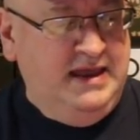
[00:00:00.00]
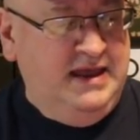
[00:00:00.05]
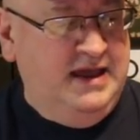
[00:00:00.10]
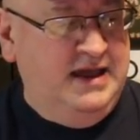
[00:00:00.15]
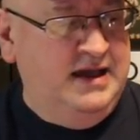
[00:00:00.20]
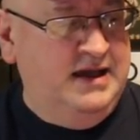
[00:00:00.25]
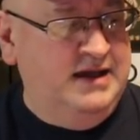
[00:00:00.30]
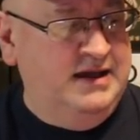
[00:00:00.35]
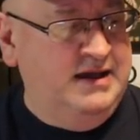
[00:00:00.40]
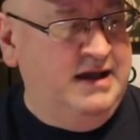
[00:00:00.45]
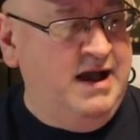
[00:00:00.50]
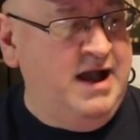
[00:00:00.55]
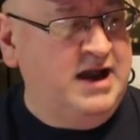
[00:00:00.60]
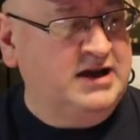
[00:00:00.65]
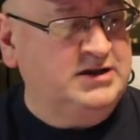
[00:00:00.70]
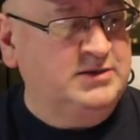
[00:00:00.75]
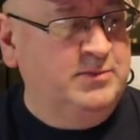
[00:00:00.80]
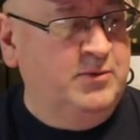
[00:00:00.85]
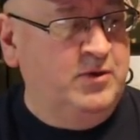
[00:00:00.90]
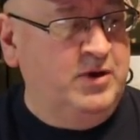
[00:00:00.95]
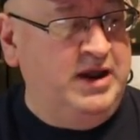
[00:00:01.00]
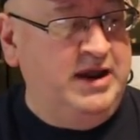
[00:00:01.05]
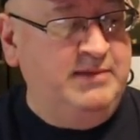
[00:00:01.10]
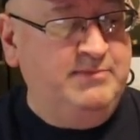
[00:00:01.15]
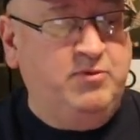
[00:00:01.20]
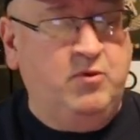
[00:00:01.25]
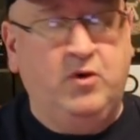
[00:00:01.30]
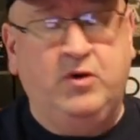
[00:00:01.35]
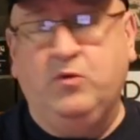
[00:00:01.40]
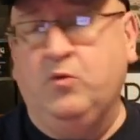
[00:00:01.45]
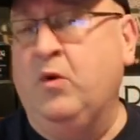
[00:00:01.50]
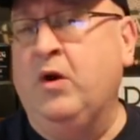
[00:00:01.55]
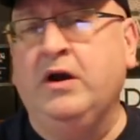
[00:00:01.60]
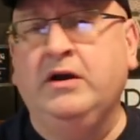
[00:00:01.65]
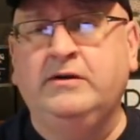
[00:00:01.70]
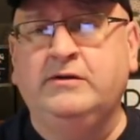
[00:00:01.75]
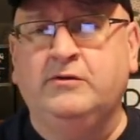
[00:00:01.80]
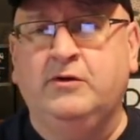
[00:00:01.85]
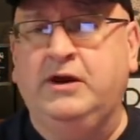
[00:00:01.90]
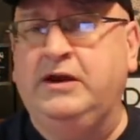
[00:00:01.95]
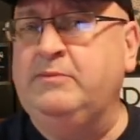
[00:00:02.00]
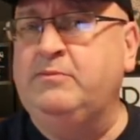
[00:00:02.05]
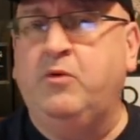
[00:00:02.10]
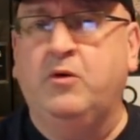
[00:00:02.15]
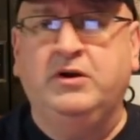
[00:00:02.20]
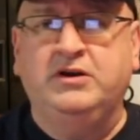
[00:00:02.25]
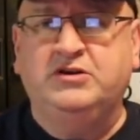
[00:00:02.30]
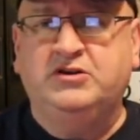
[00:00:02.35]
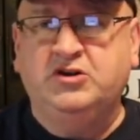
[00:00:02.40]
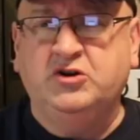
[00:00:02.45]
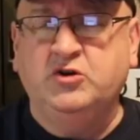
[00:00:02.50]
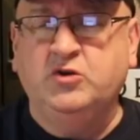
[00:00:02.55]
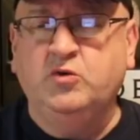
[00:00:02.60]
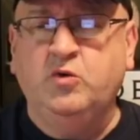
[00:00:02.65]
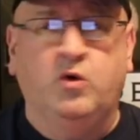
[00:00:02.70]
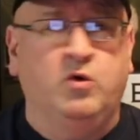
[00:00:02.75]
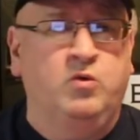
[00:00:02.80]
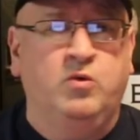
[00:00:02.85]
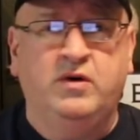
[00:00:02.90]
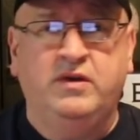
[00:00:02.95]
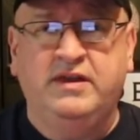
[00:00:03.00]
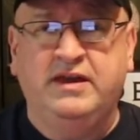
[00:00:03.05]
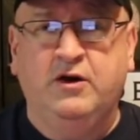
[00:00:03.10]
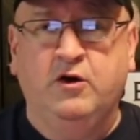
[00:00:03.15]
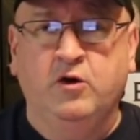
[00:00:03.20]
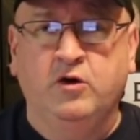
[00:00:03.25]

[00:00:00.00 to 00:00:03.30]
Octomore 8.1 or 8.2 or one of the